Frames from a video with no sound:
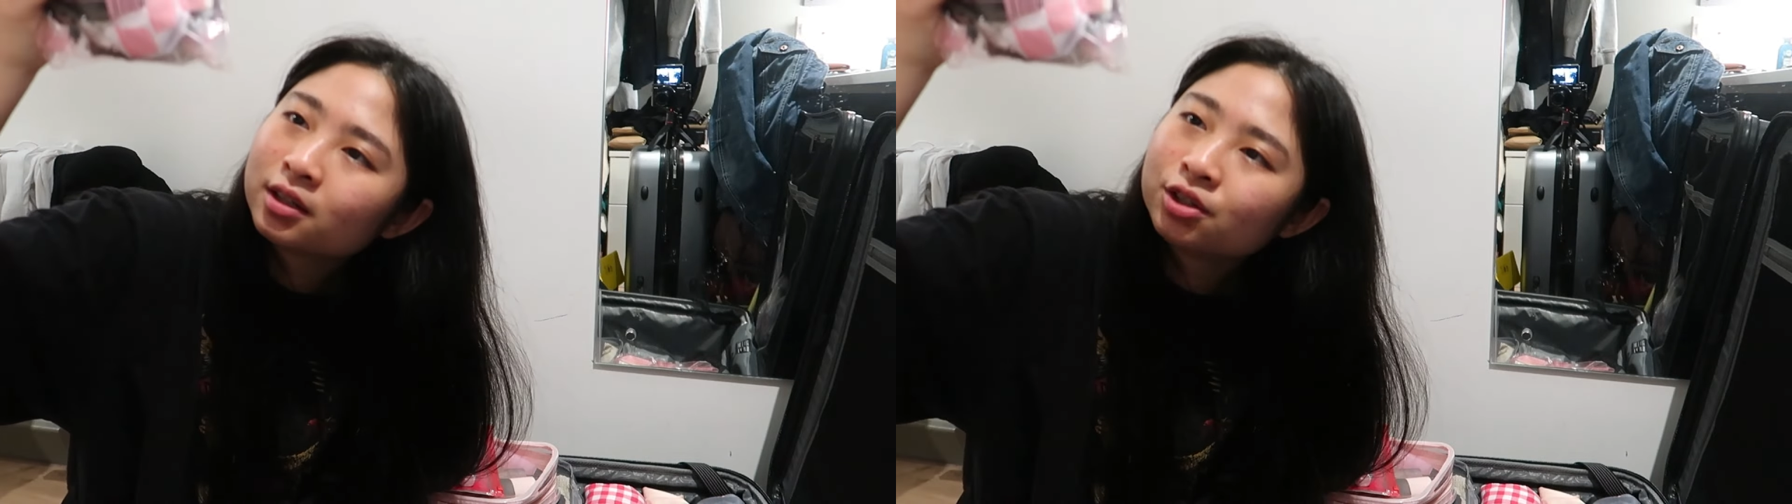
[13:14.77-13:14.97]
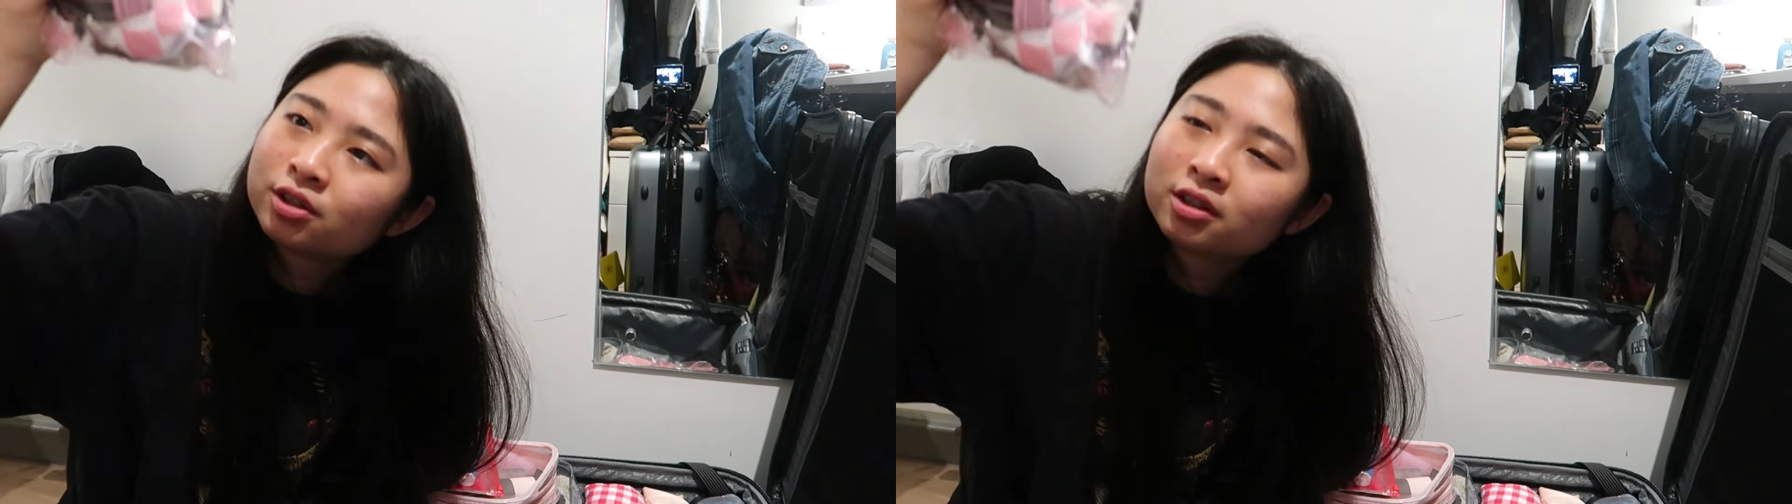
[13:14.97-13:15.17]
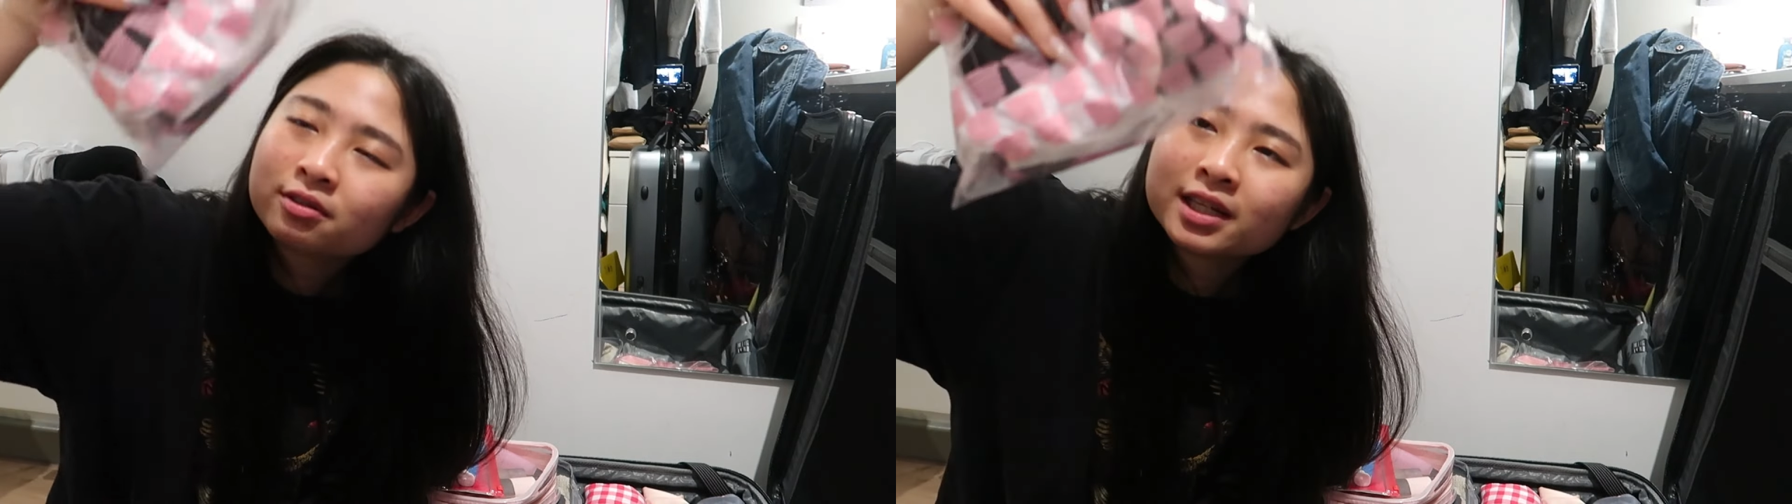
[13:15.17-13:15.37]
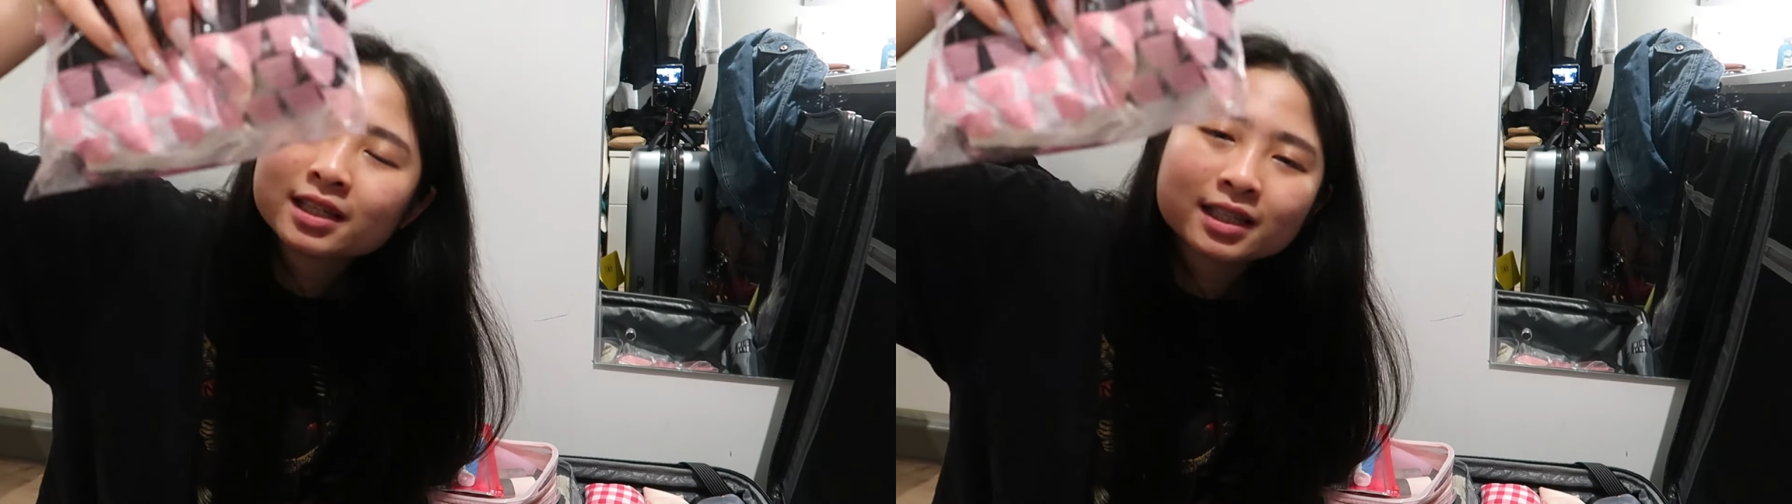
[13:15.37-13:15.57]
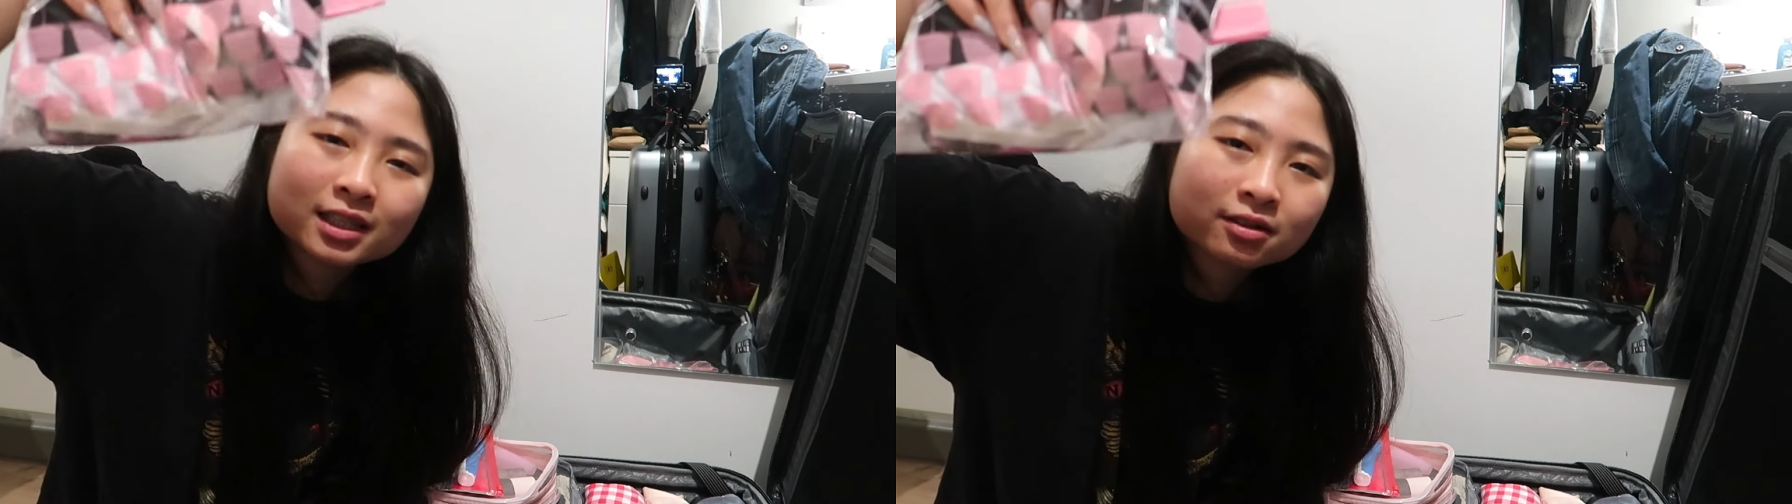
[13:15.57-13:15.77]
jewelry
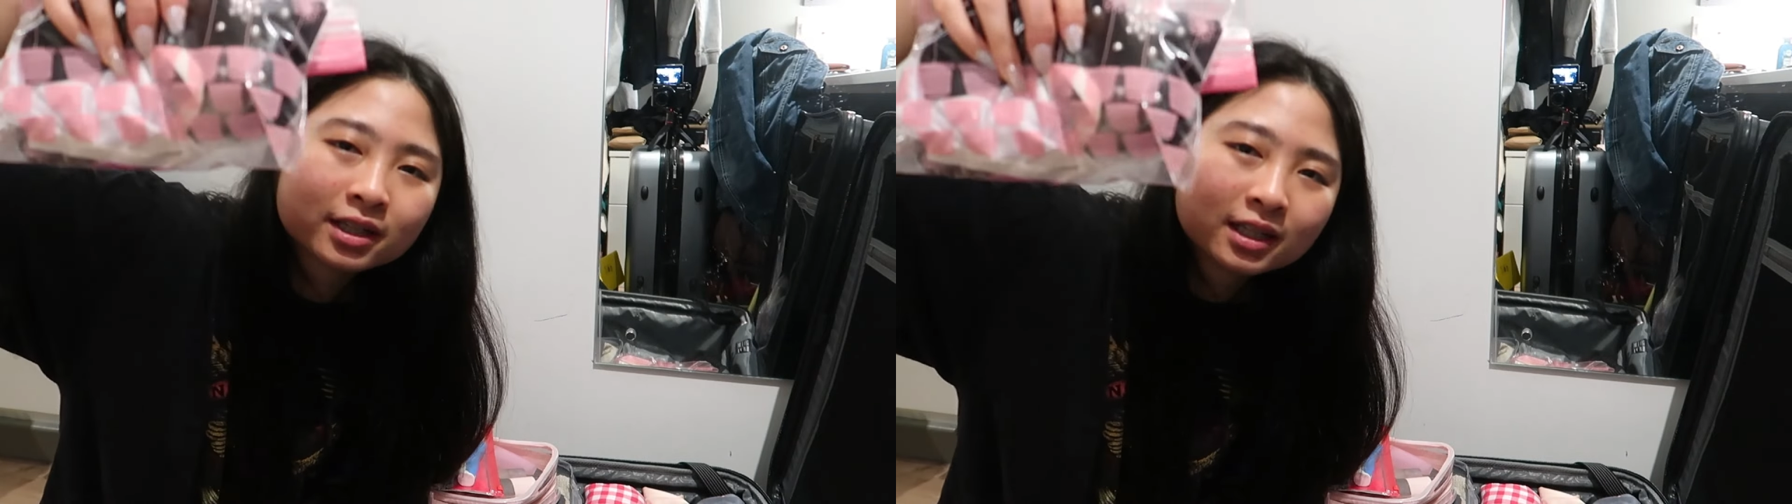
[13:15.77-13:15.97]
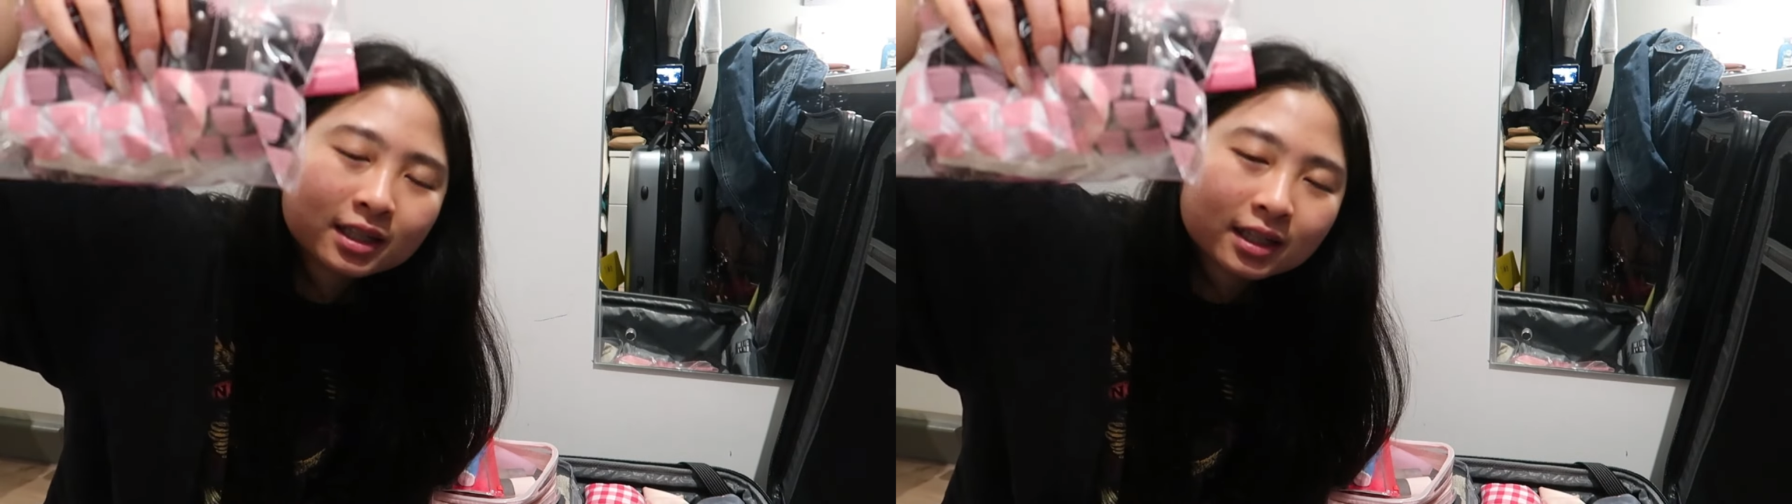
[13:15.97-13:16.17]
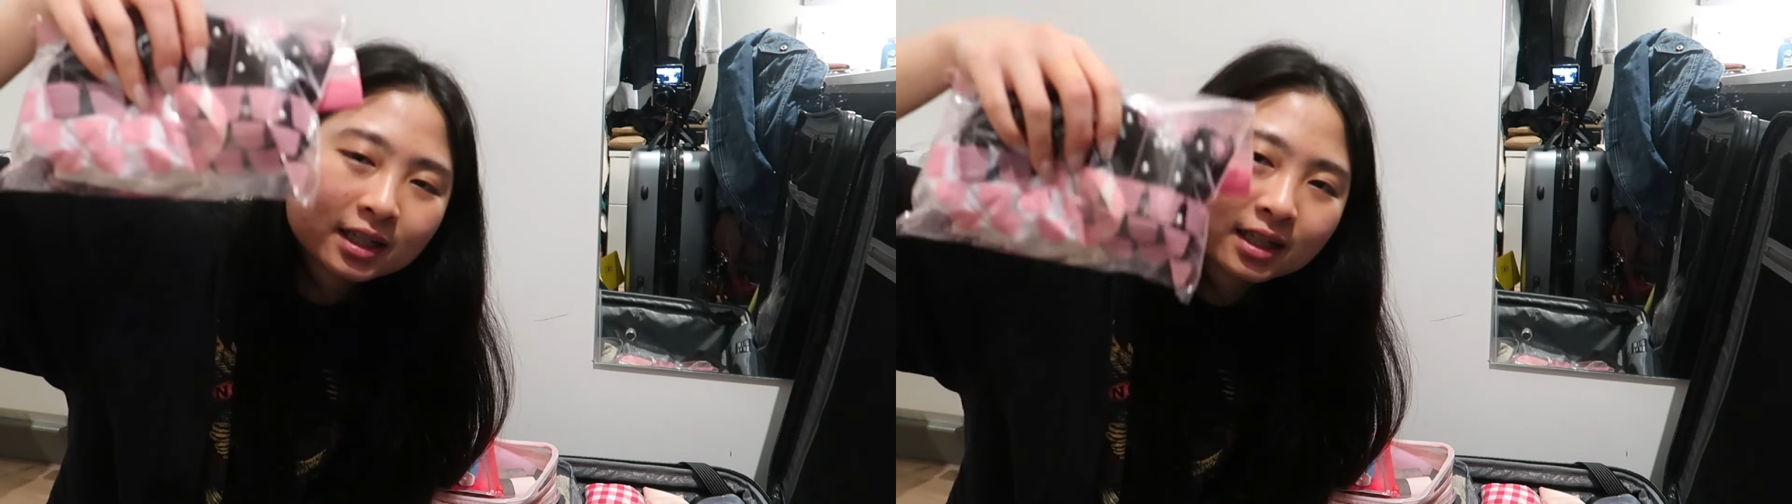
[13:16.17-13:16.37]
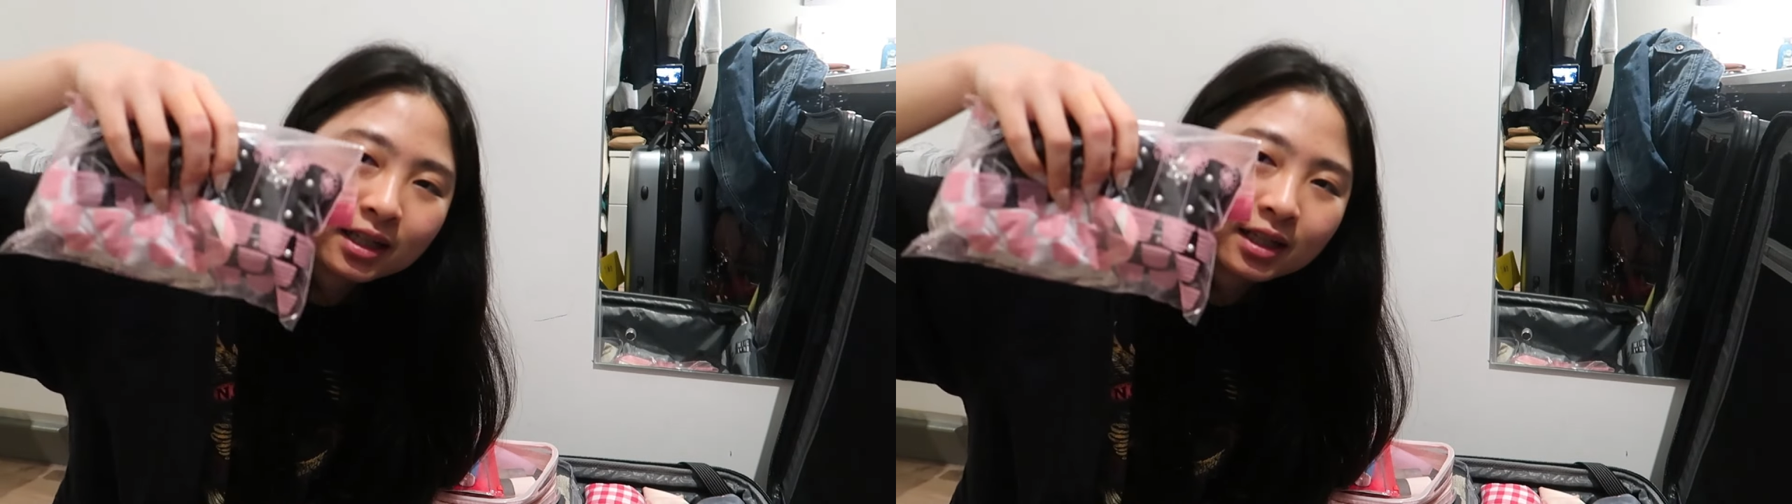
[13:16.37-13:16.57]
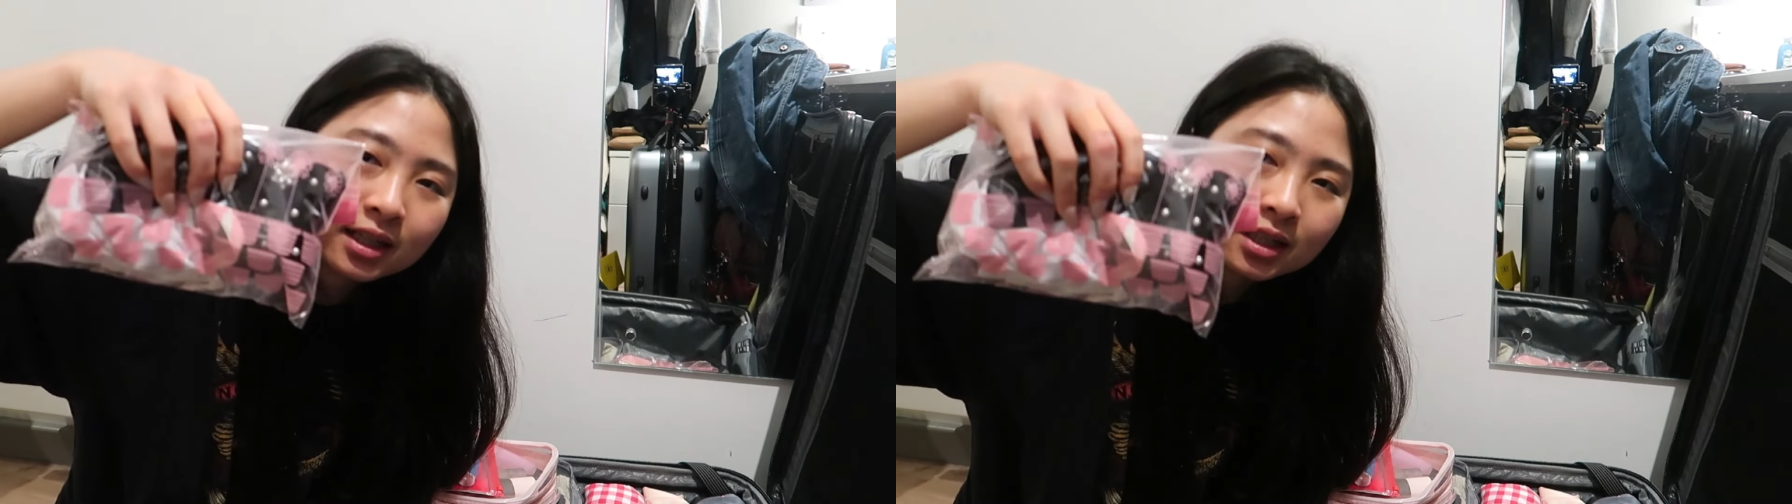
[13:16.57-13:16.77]
accessories
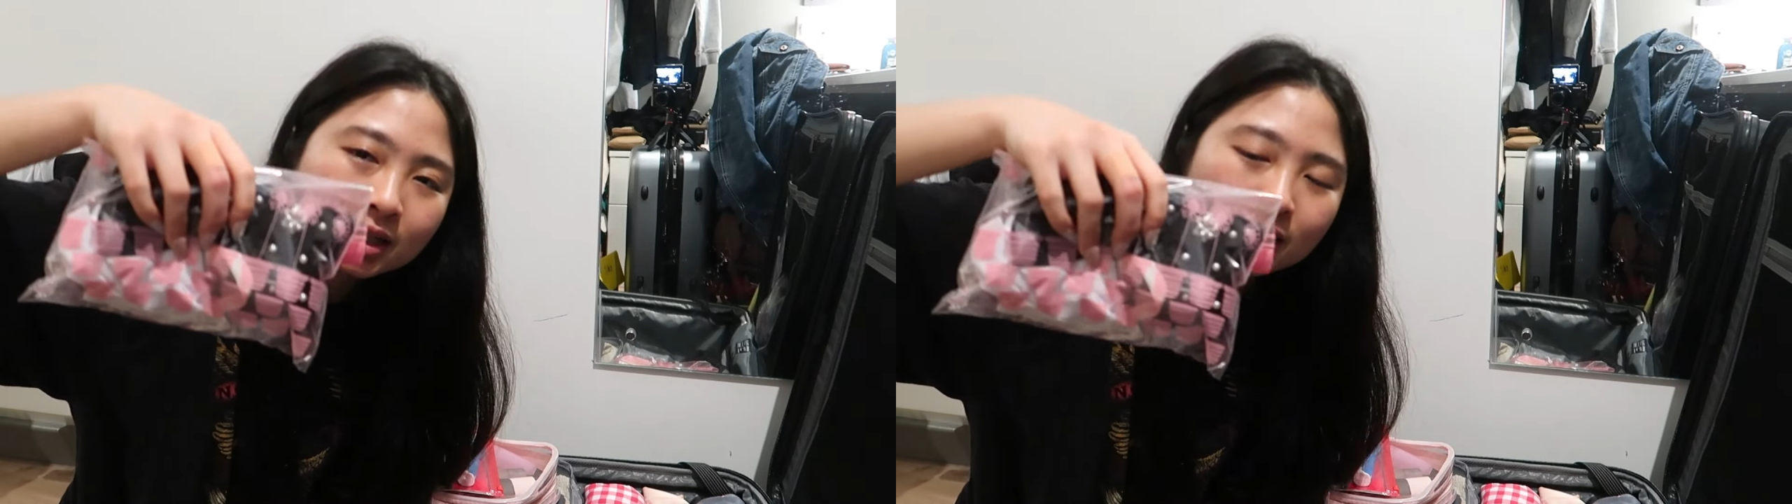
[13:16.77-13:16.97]
in this